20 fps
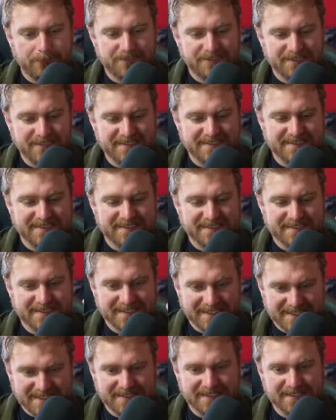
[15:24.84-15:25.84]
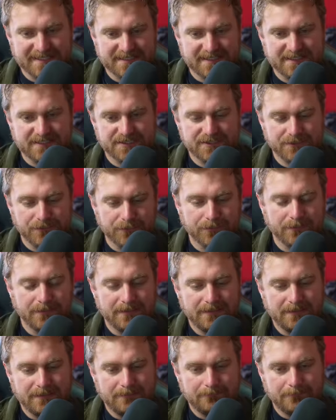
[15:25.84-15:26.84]
resistance in this. They're still
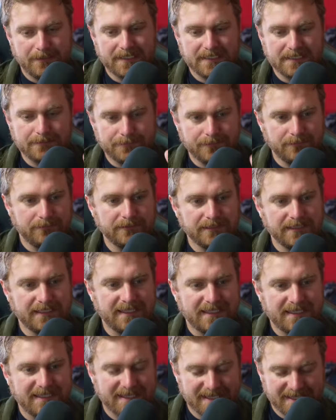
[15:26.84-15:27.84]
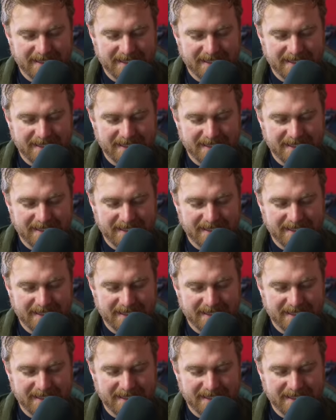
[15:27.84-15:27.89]
bloody building